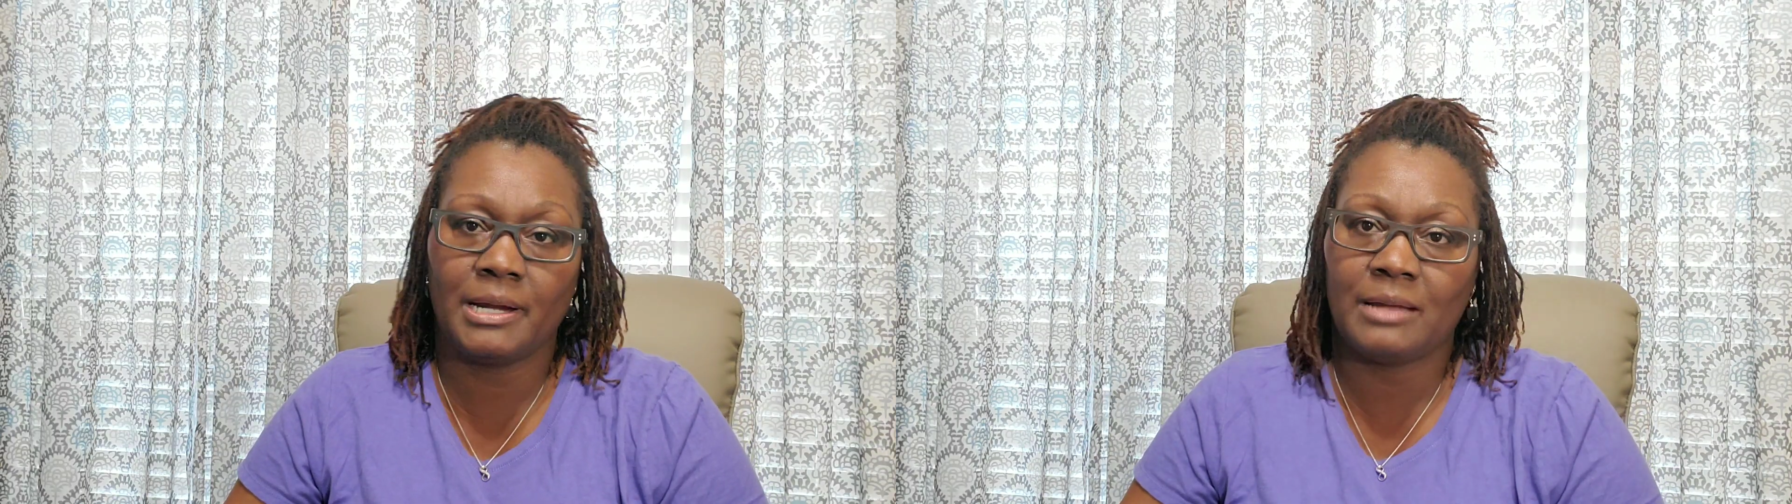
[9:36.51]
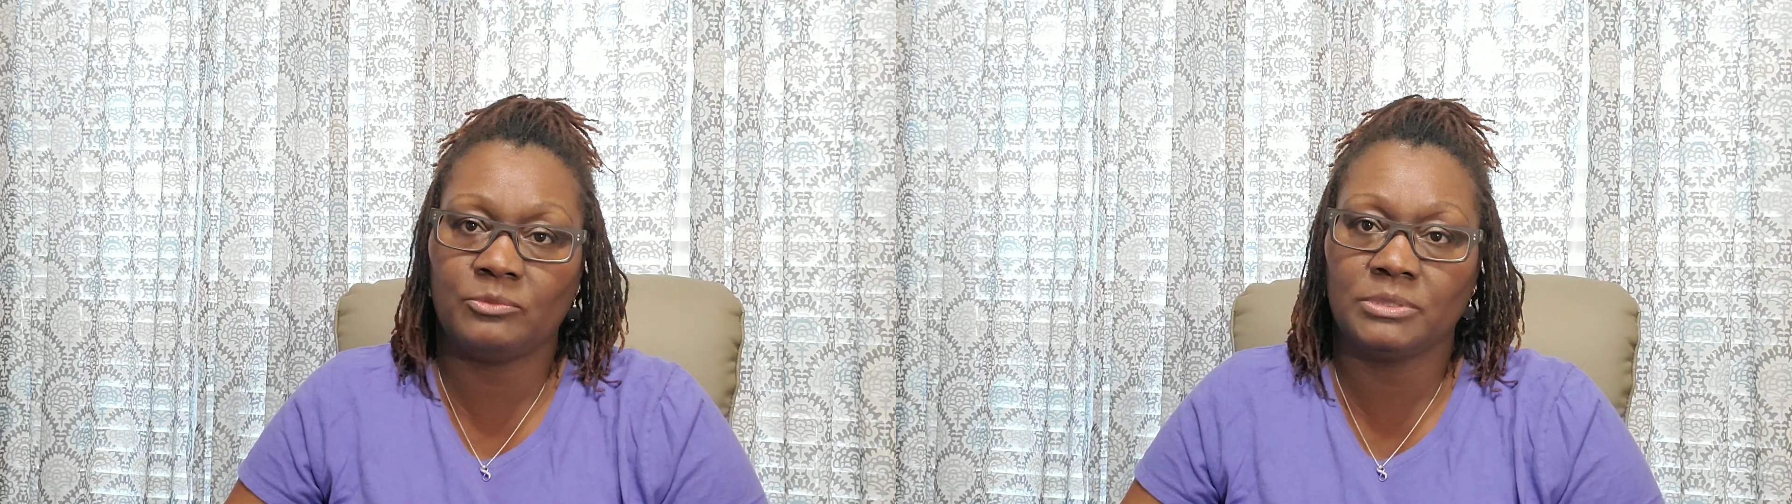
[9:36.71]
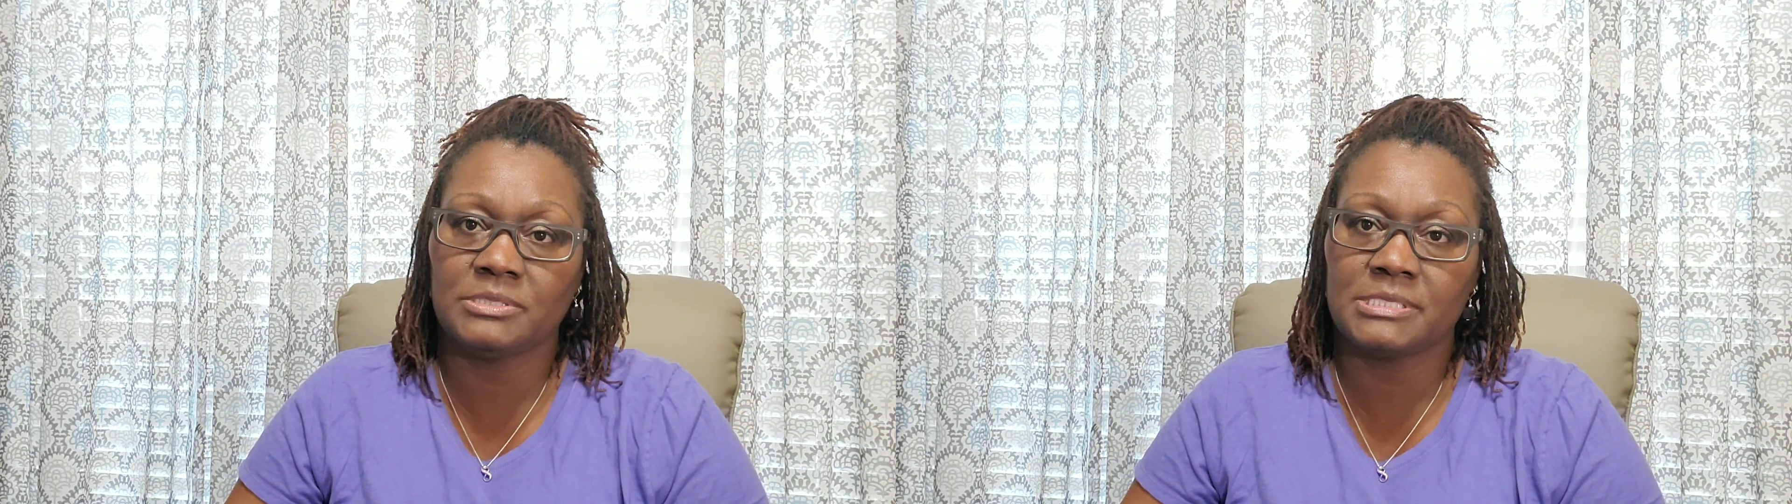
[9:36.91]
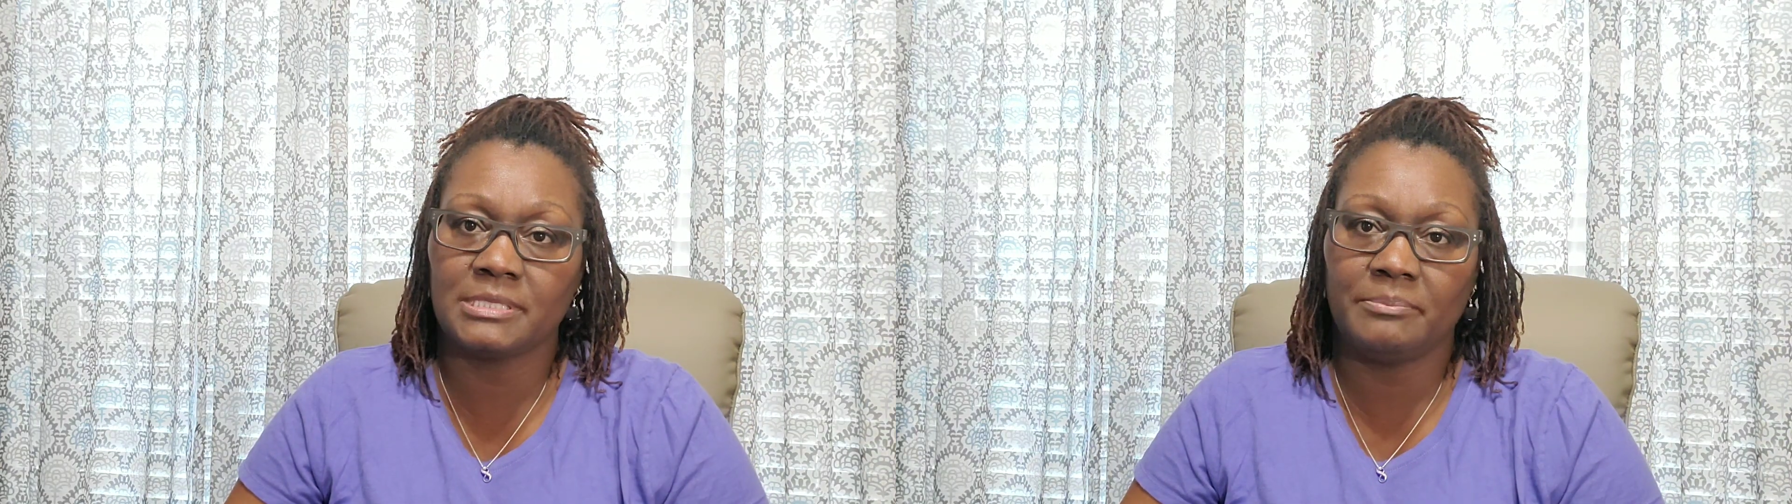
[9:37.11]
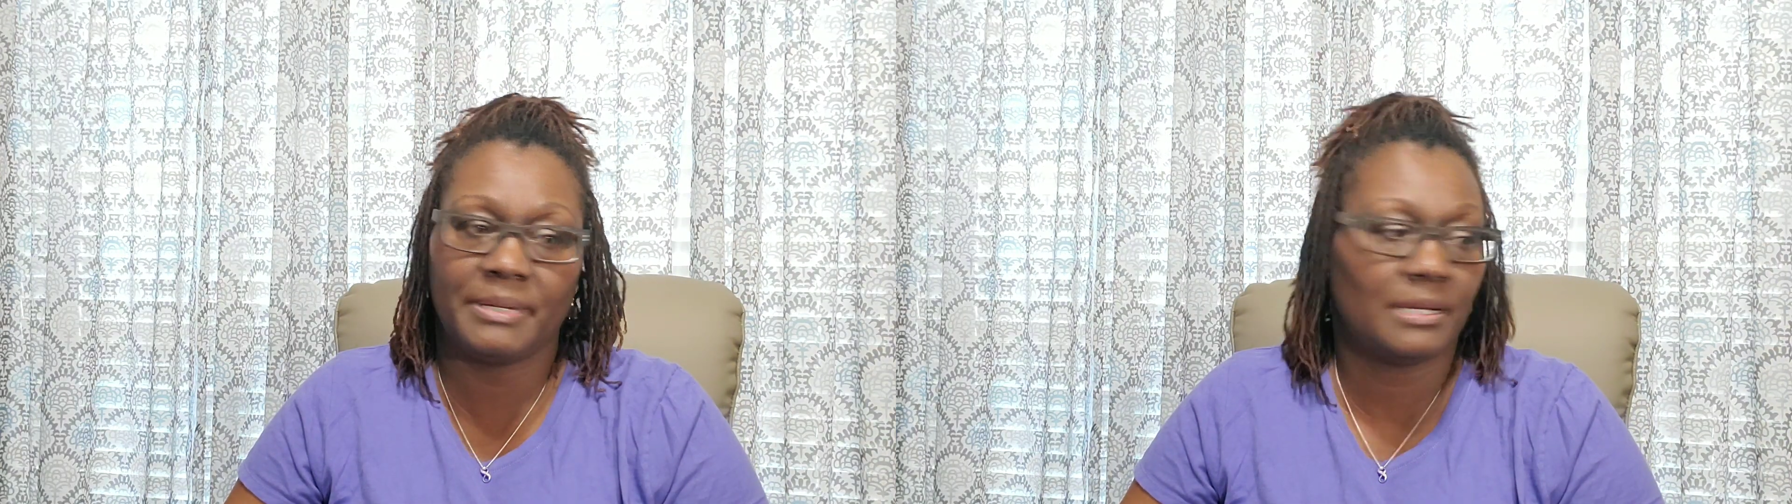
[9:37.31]
I will
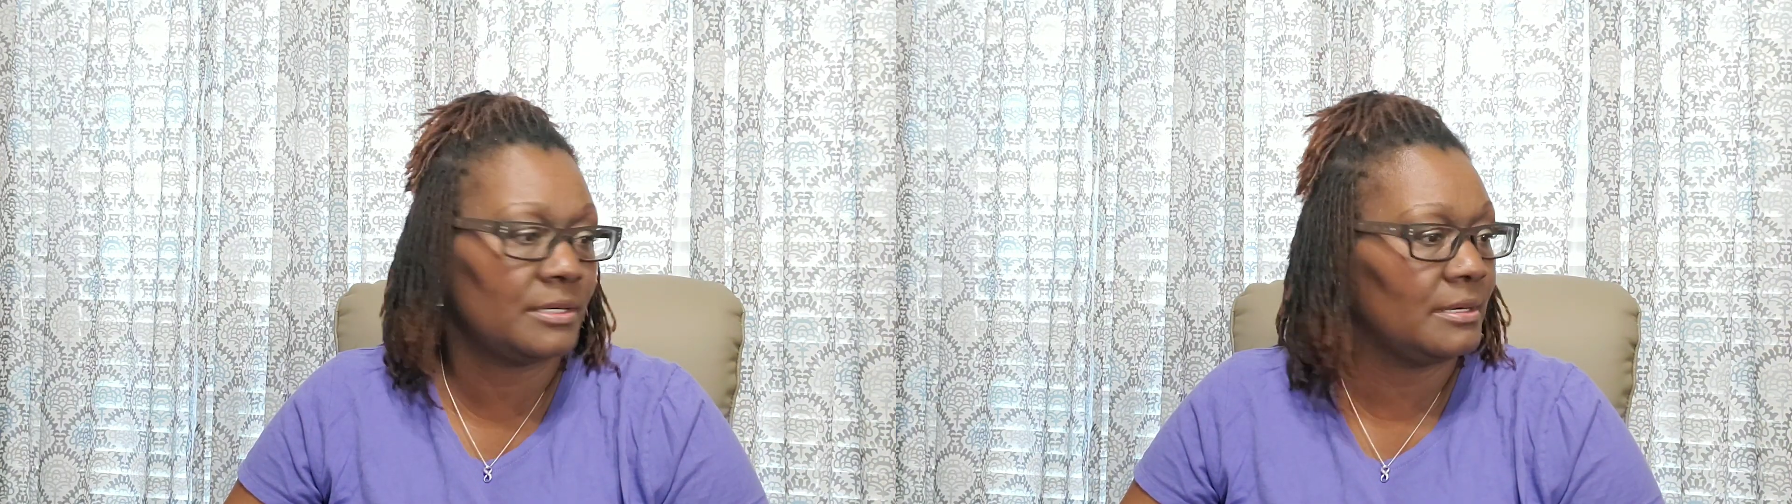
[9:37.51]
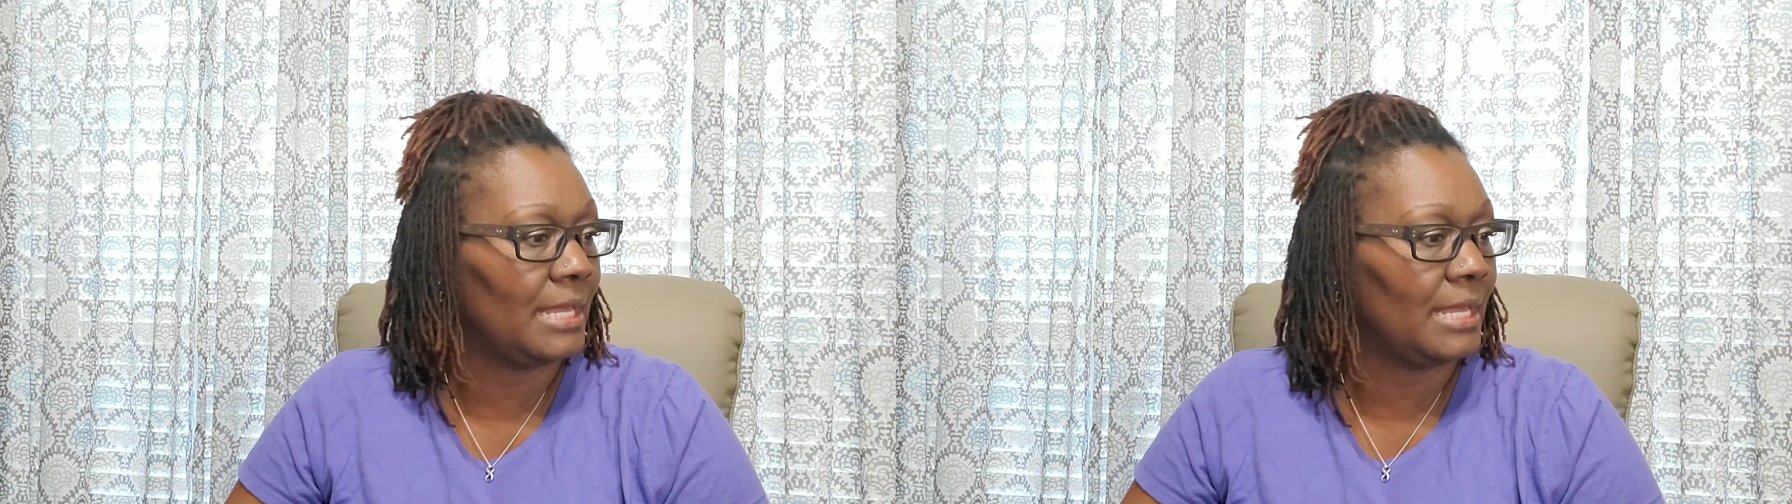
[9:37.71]
sleep better.